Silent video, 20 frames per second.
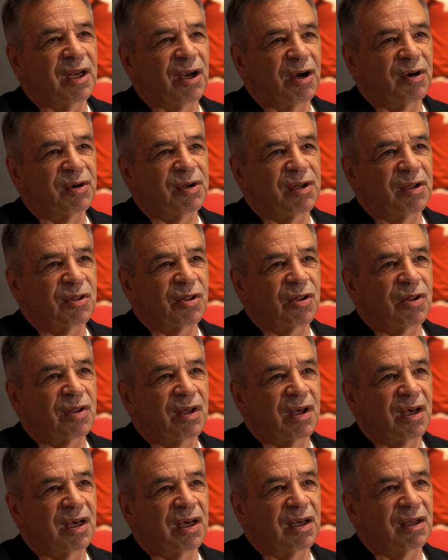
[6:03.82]
heritage.
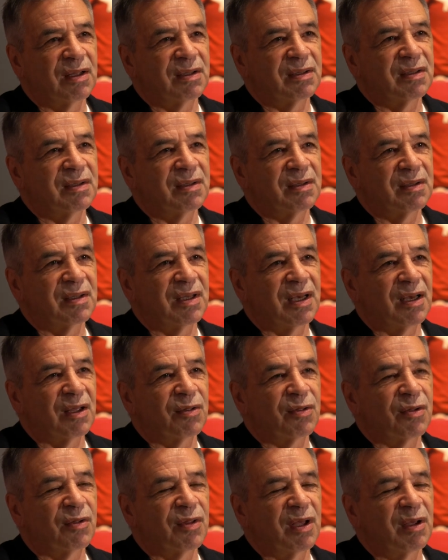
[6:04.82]
yeah,
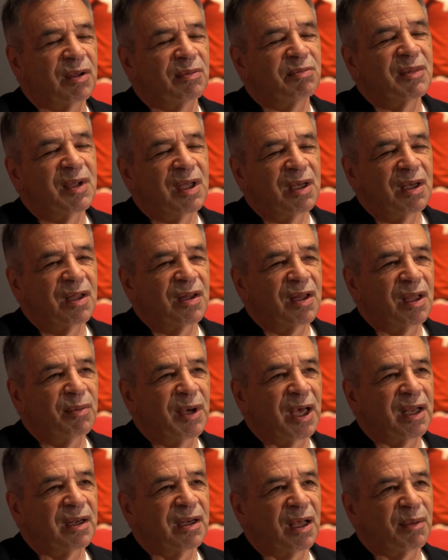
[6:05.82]
so they, they
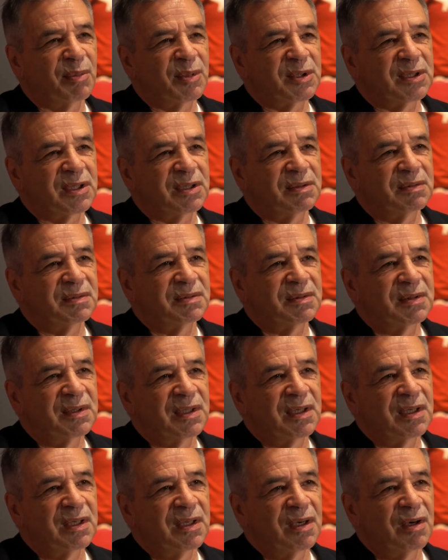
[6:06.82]
met in Edmonton
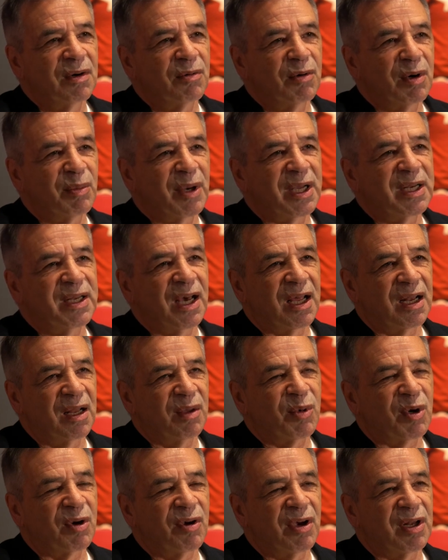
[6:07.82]
when my dad
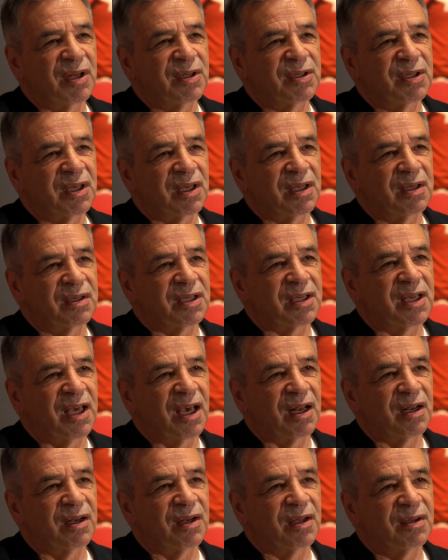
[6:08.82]
immigrated to, to
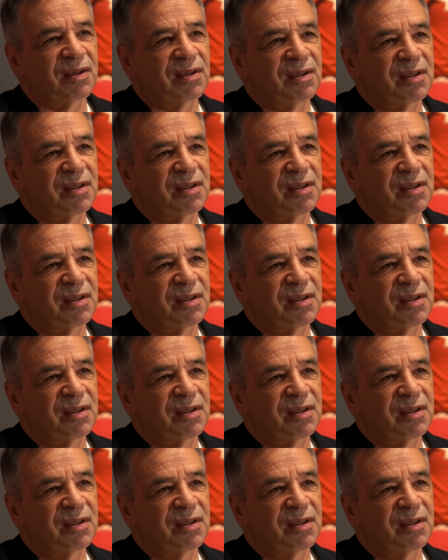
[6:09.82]
Canada.